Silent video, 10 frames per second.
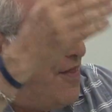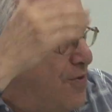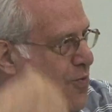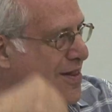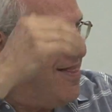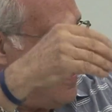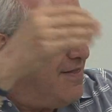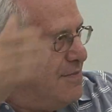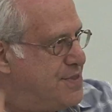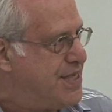than what they
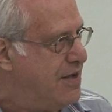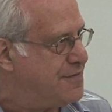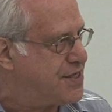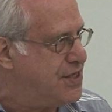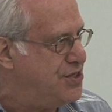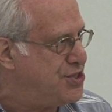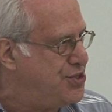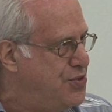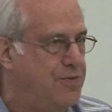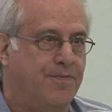themselves
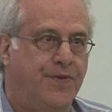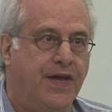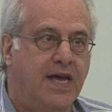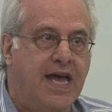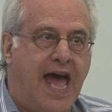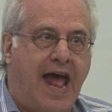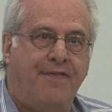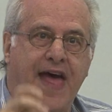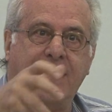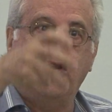consumed.
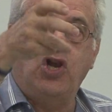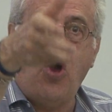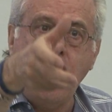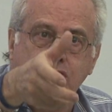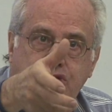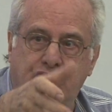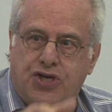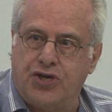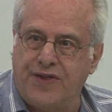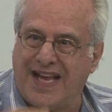And that
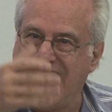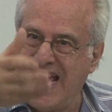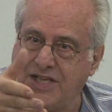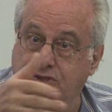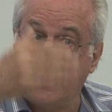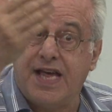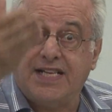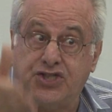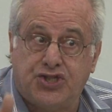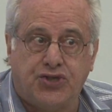larger, that extra,
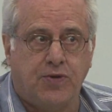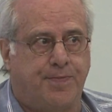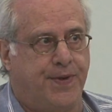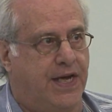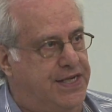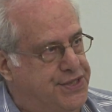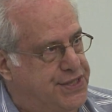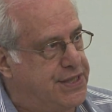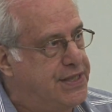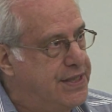that
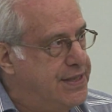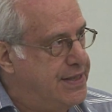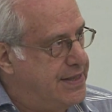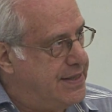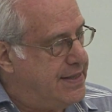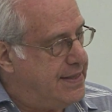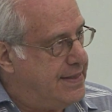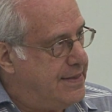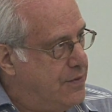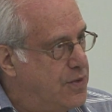surplus
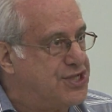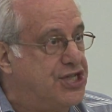was